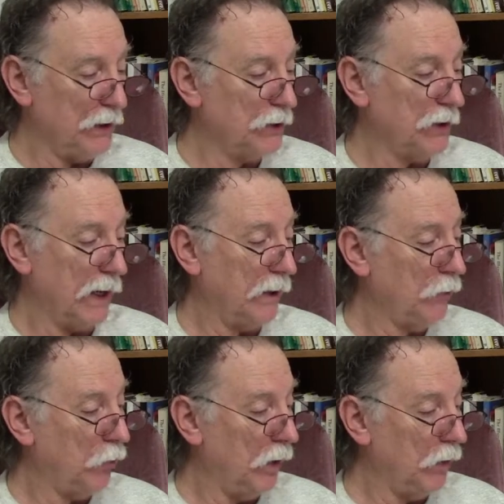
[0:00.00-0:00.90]
said,
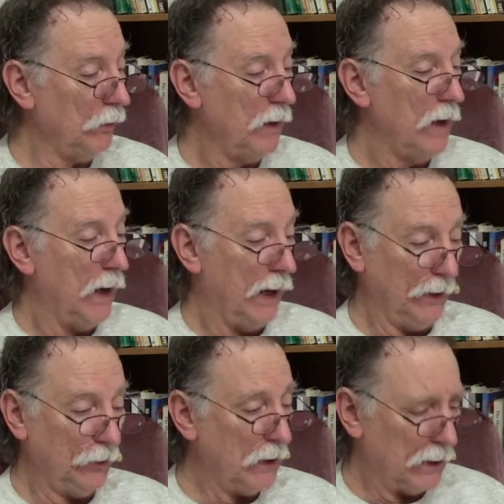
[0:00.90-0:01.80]
quote, I
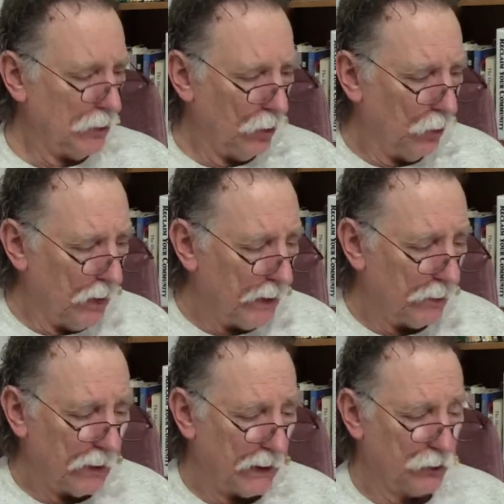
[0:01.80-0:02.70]
do not know
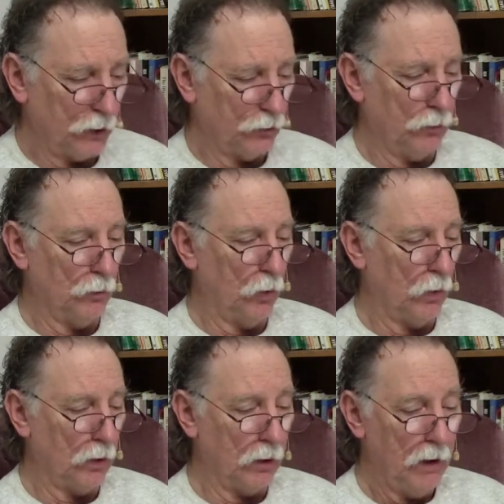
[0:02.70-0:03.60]
whether I shall do
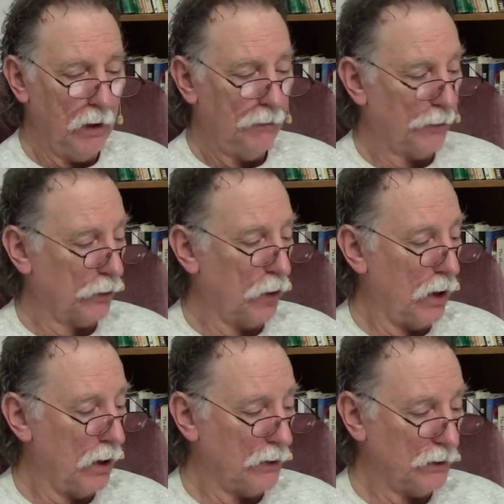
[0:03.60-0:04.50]
more for the
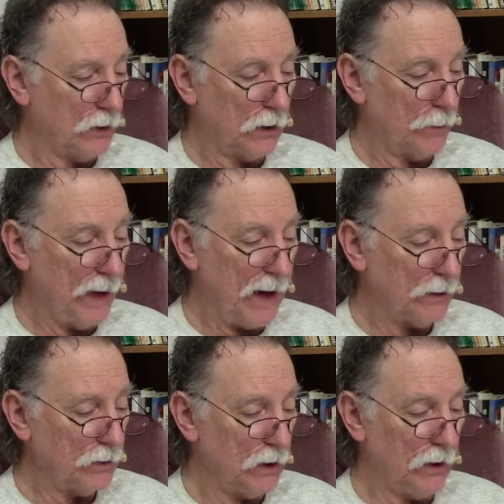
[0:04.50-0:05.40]
cause in the
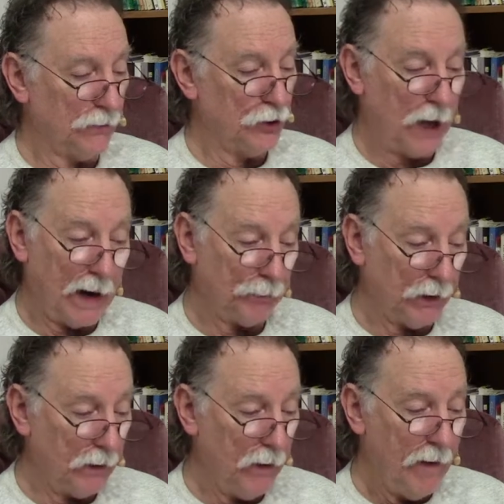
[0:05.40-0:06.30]
capacity of
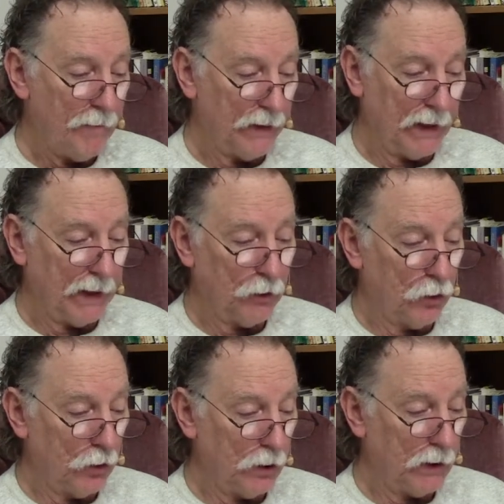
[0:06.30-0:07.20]
chaplain than I
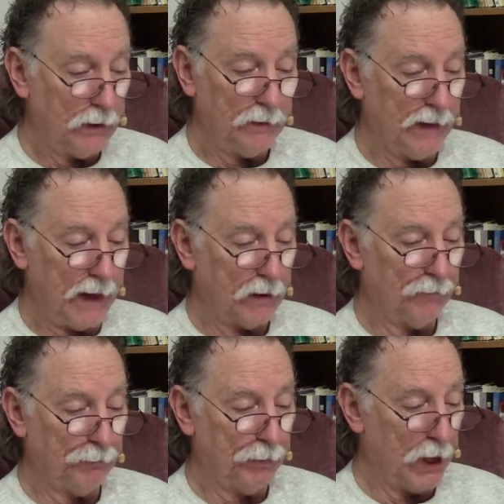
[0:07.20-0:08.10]
could in that of
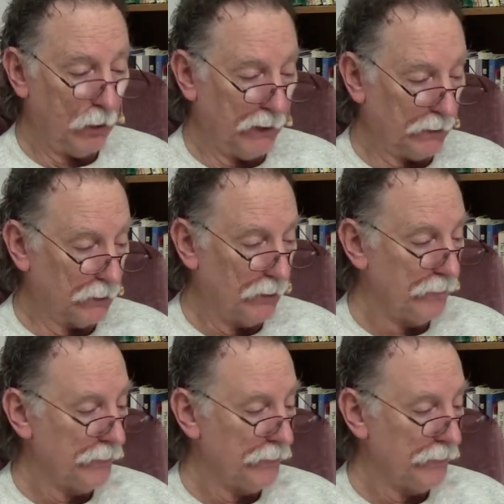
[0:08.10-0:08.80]
poet.